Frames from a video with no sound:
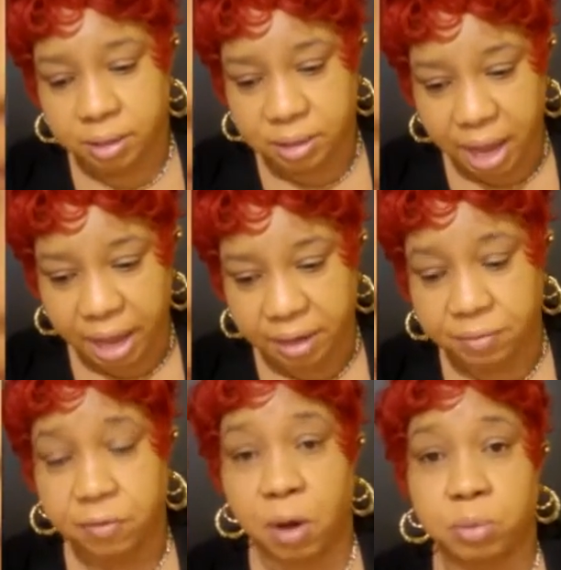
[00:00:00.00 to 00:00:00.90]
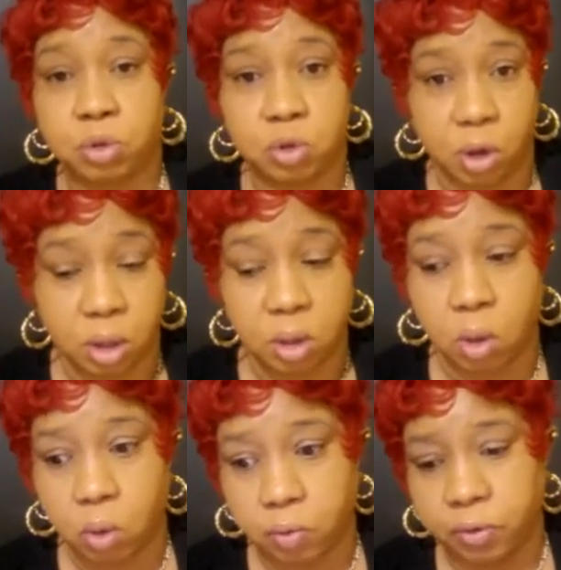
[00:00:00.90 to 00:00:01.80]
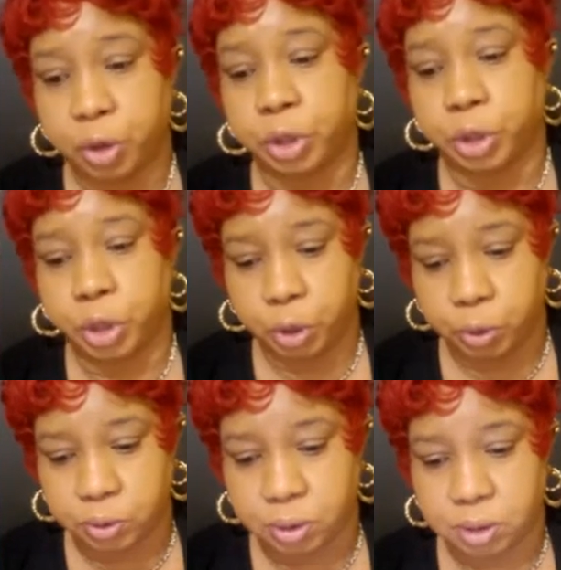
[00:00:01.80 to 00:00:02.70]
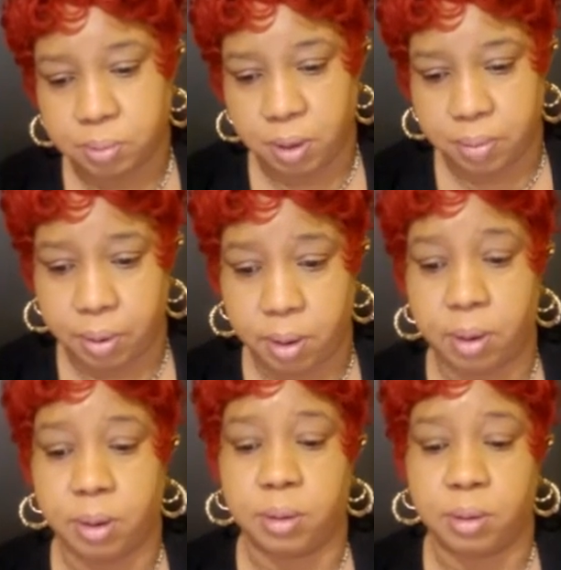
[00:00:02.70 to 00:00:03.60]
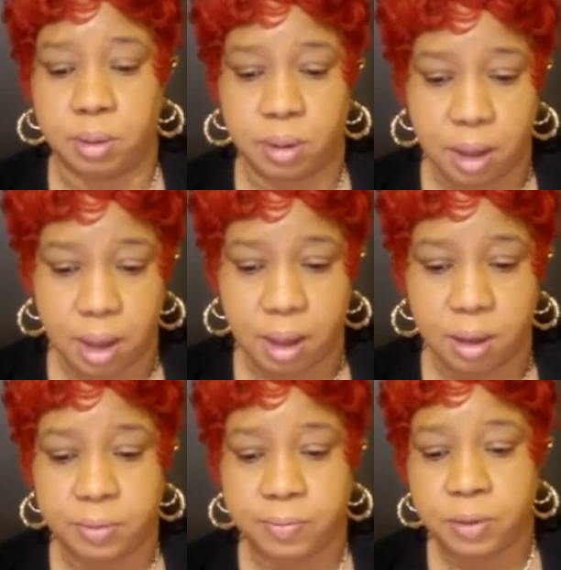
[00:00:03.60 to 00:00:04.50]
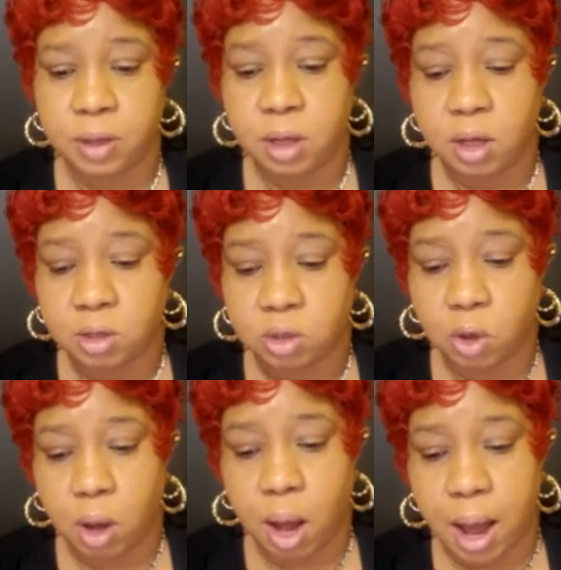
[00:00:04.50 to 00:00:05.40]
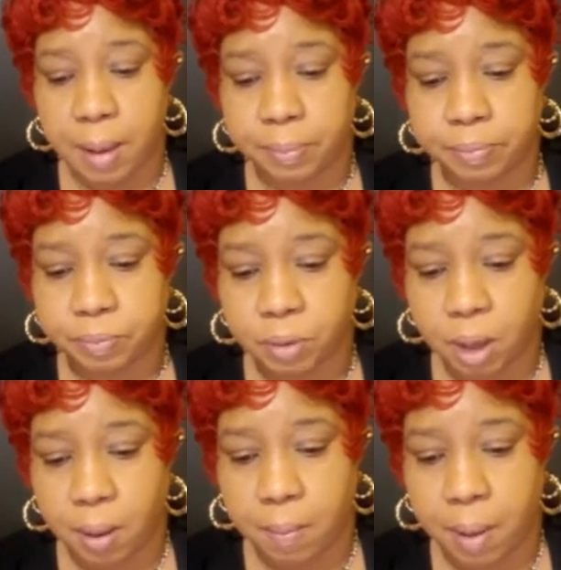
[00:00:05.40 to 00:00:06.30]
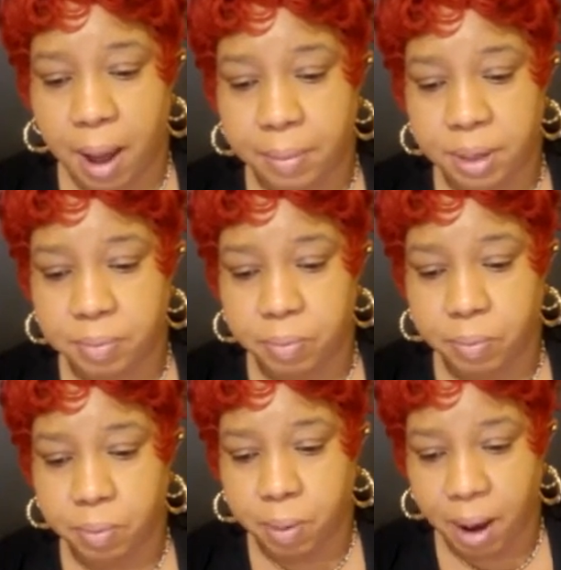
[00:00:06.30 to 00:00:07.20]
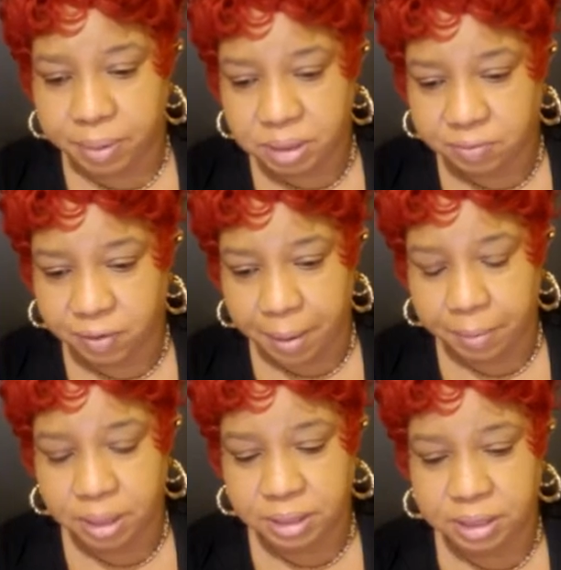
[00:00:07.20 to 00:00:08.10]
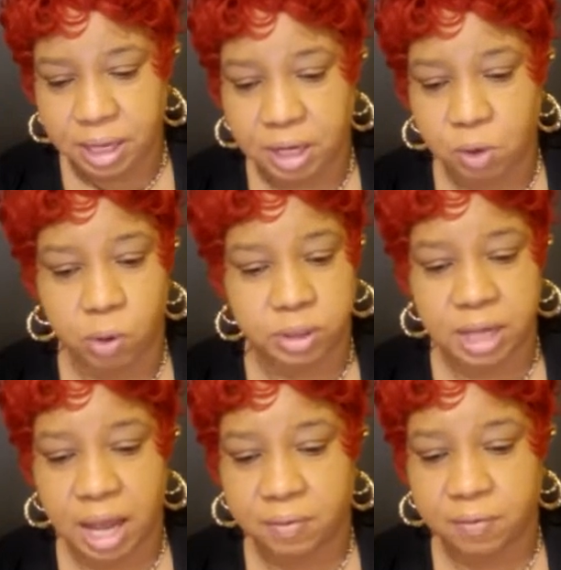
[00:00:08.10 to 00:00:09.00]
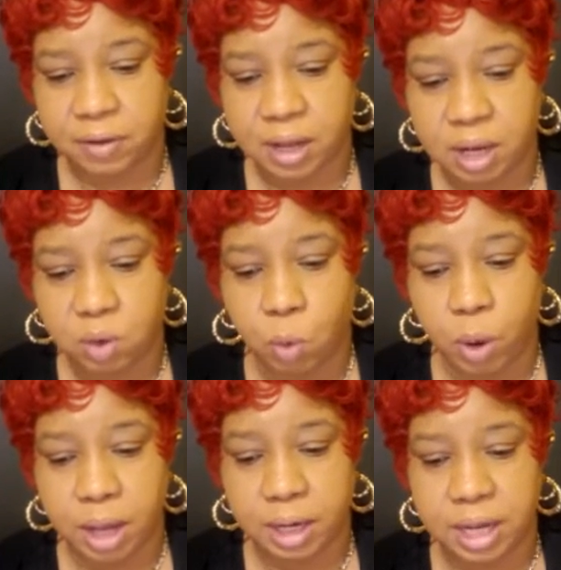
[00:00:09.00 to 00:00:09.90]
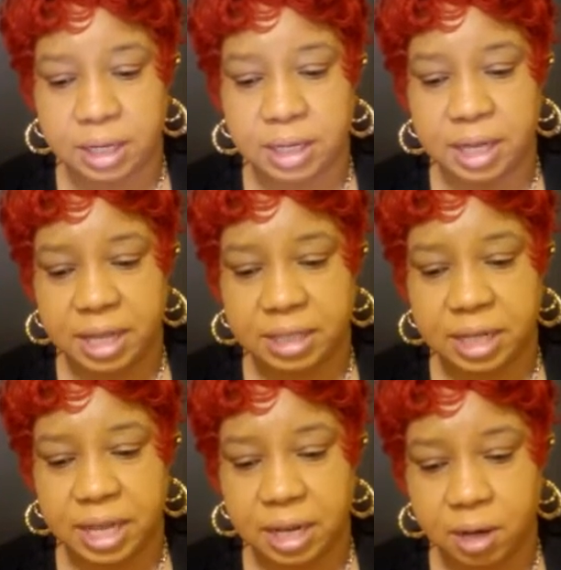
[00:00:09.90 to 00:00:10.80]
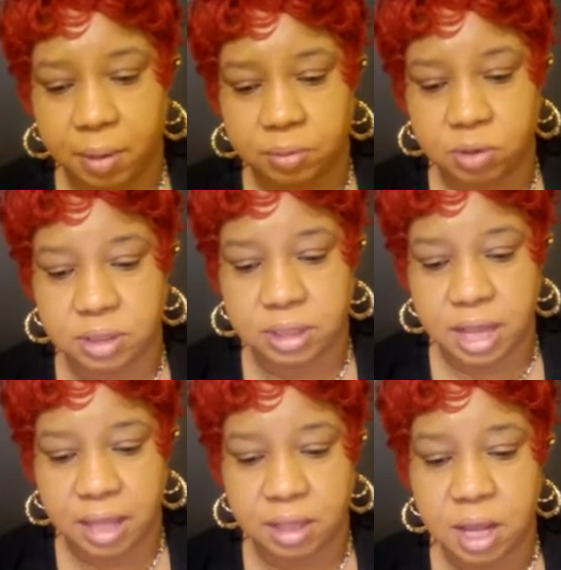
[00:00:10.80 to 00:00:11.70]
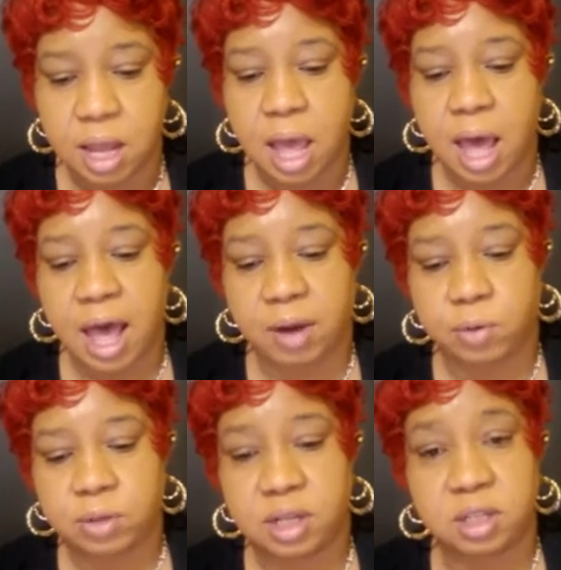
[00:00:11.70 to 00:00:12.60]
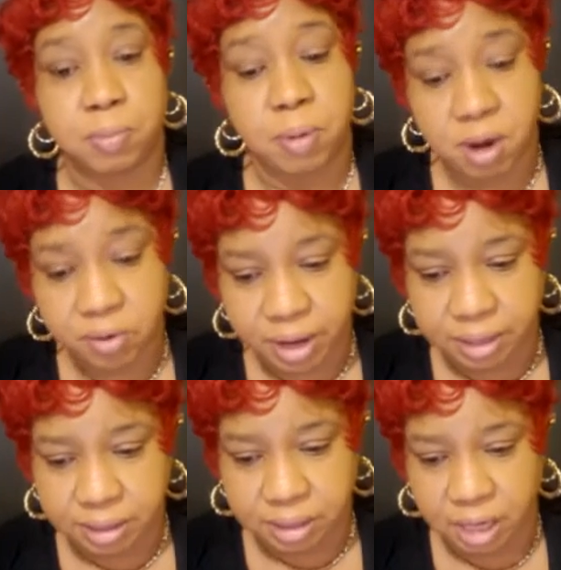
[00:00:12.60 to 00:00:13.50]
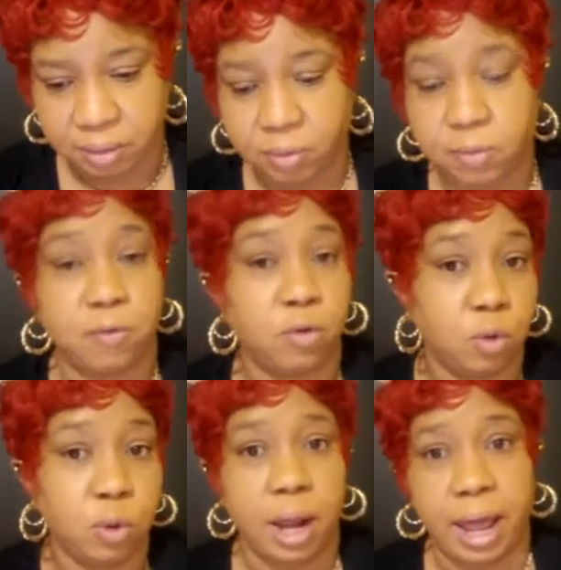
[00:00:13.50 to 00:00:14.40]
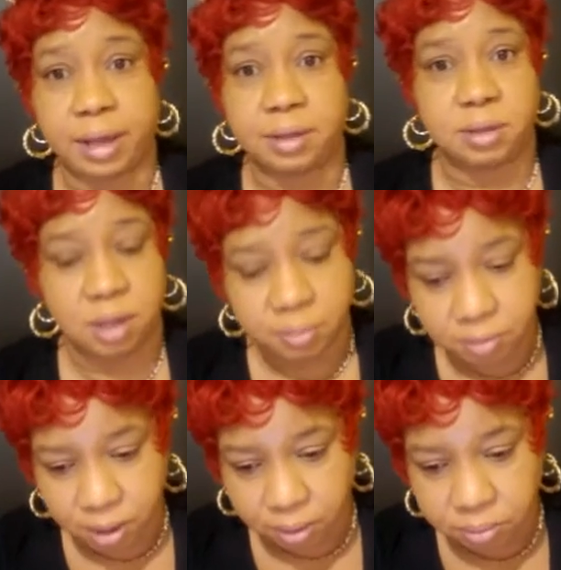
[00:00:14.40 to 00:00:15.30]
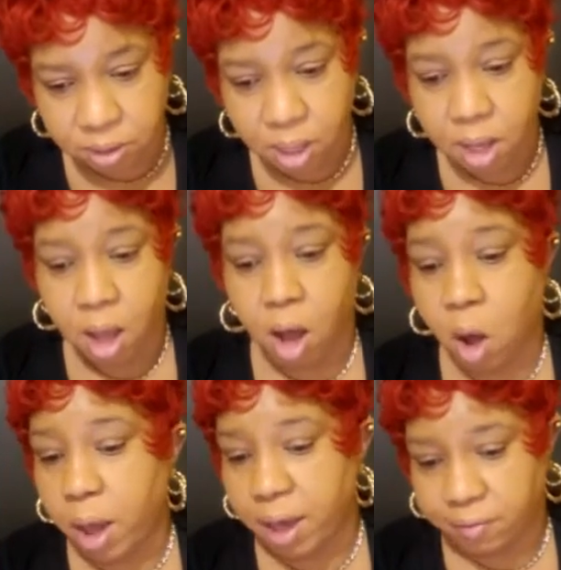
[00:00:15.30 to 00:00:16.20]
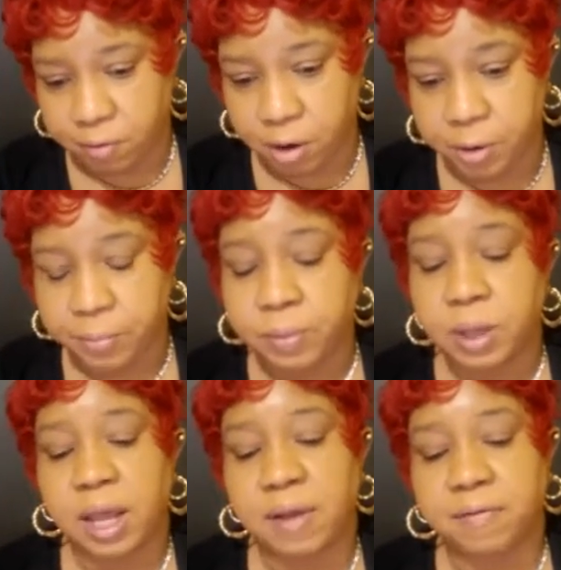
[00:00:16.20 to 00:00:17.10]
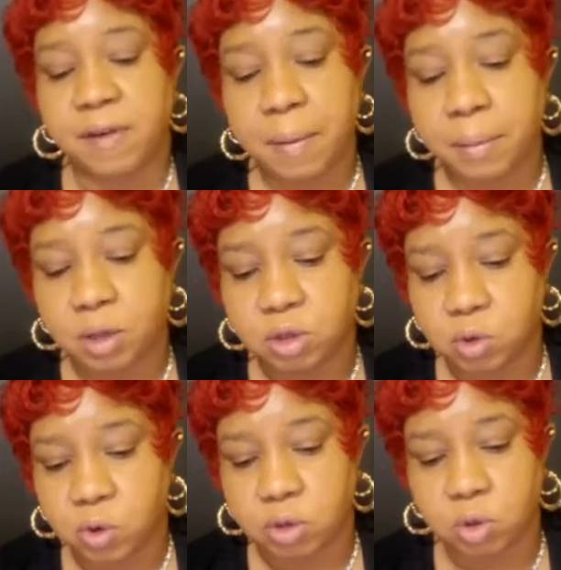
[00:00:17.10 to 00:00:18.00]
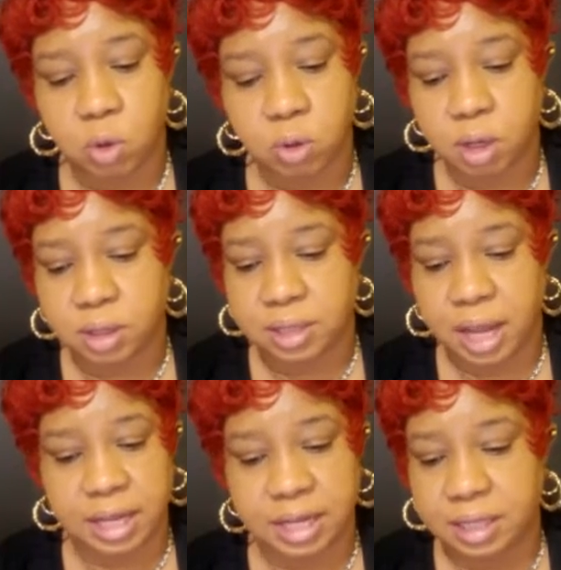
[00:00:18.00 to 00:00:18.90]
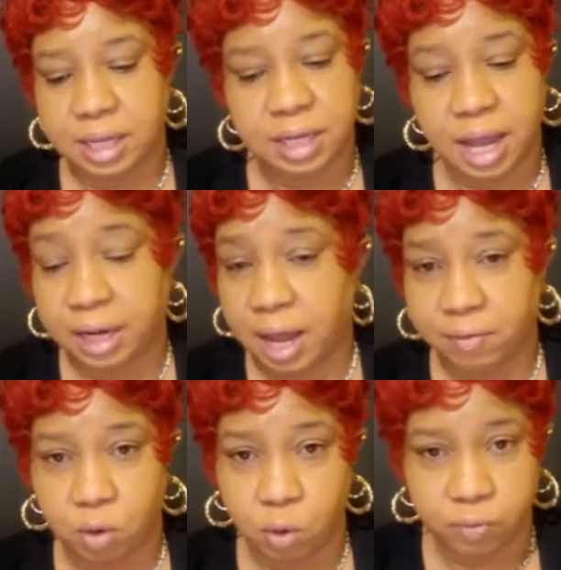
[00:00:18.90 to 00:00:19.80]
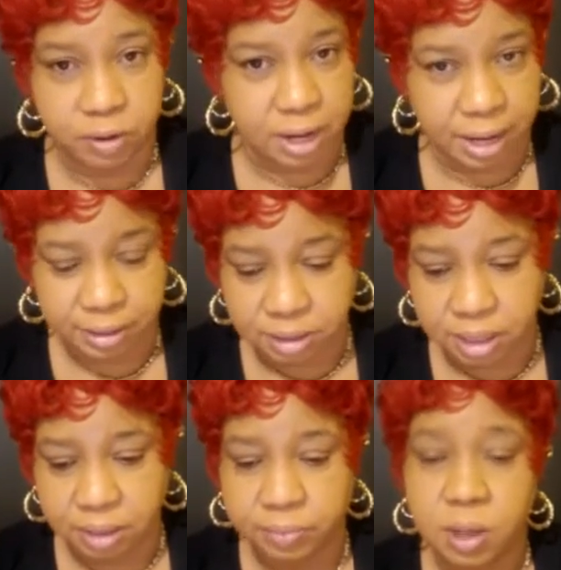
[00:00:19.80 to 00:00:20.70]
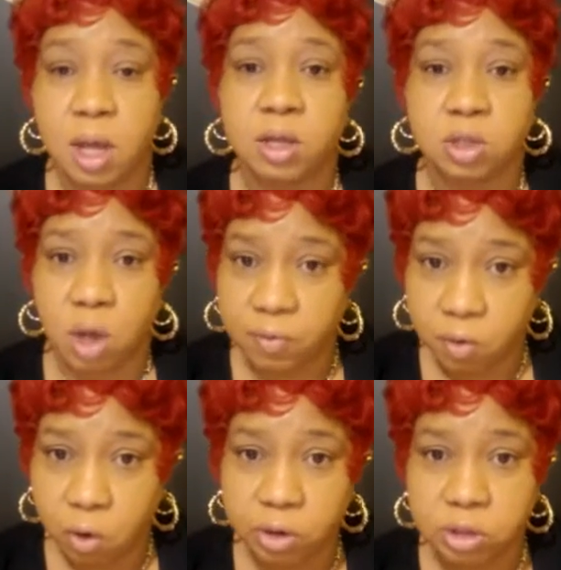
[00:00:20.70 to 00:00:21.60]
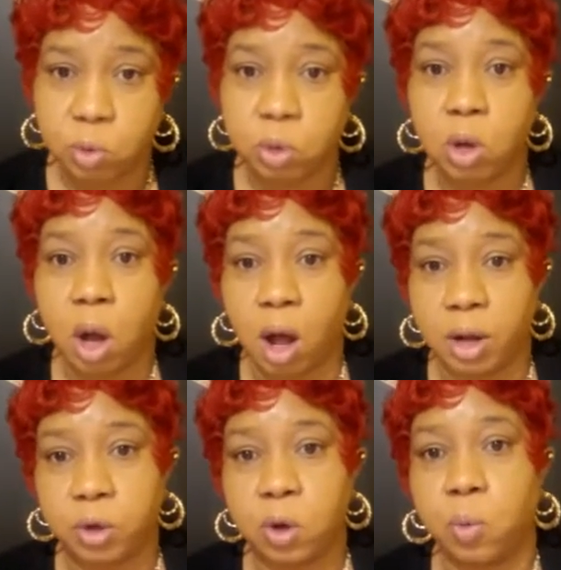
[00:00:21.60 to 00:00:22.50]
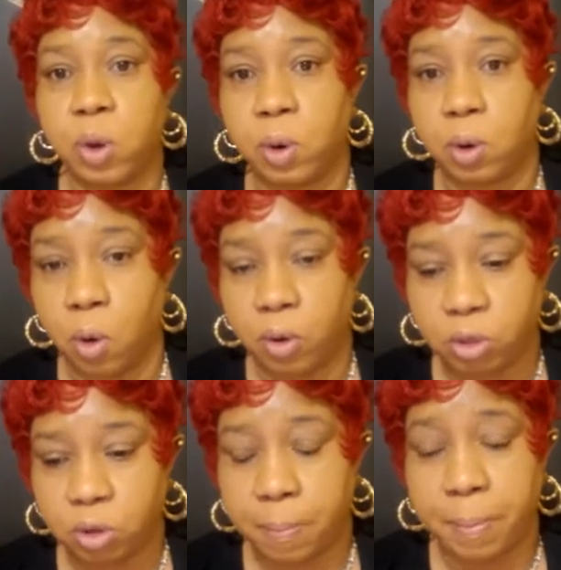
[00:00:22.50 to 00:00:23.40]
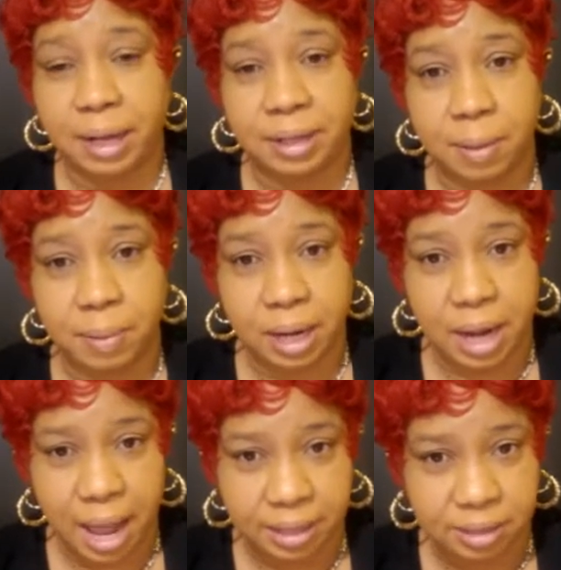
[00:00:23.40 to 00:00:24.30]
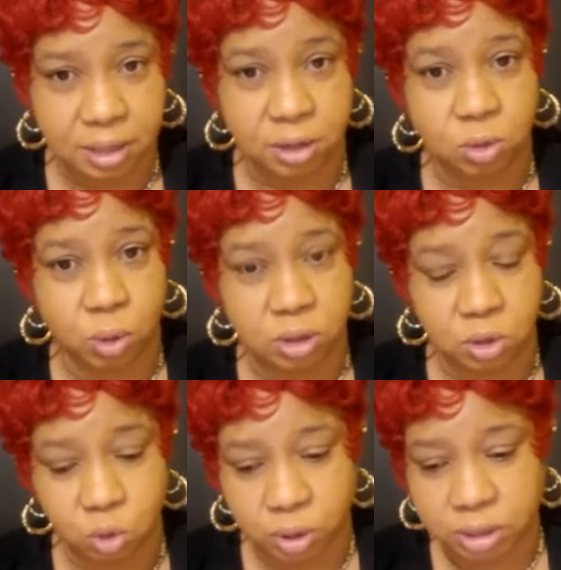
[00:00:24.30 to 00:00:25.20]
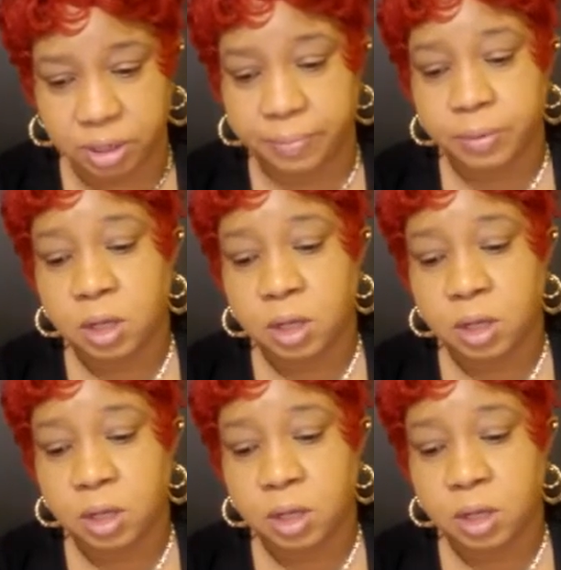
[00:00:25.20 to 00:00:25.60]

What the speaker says: died from drug overdose, people. Yeah. So Bobby's family said he was not feeling well in the days leading up to his death and was experiencing flu-like symptoms. However, a family source told us that he did not have COVID-19. So of course, you all know we were going through the pandemic last year in 2020.